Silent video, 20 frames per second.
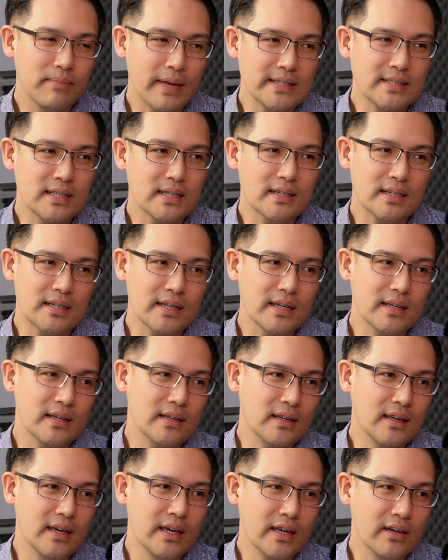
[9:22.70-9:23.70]

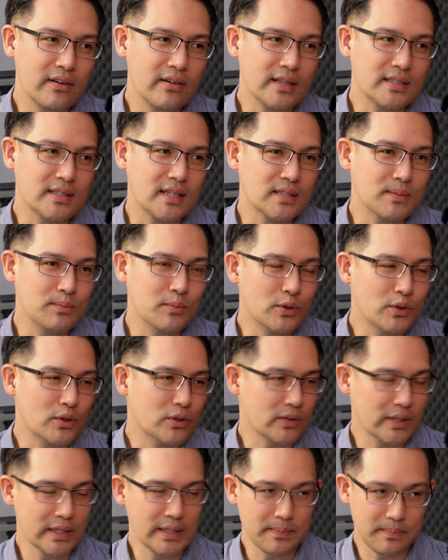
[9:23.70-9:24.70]
basically here it's
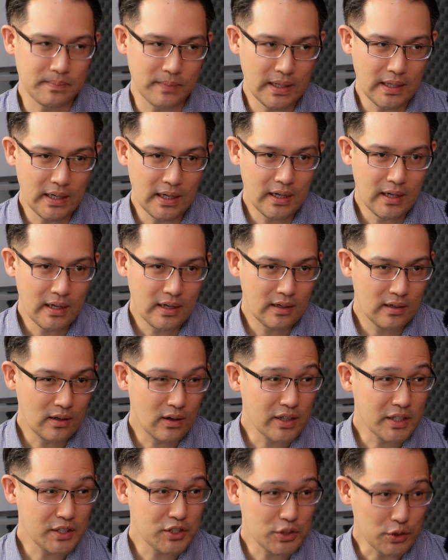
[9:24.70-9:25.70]
more
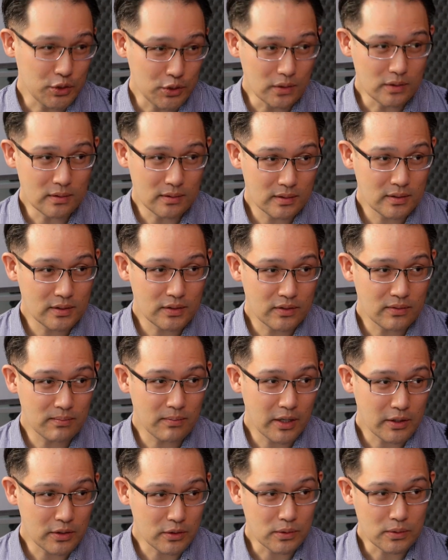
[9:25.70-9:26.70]
non-insured sort of
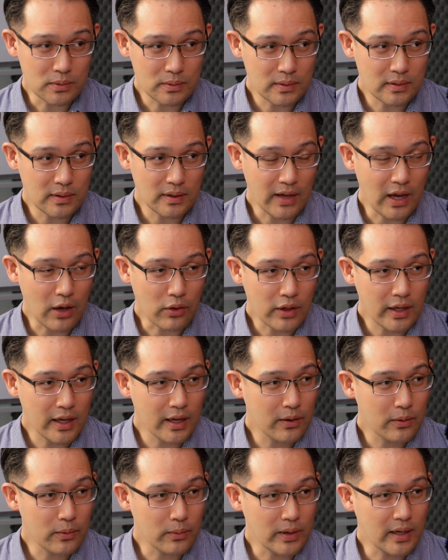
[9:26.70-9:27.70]
model
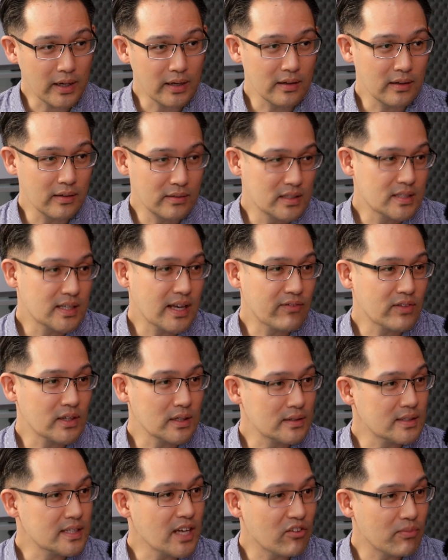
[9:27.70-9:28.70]
healthcare, where you just have
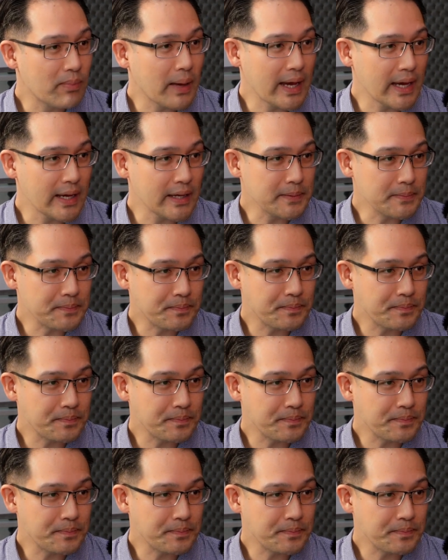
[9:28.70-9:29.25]
to self-pay.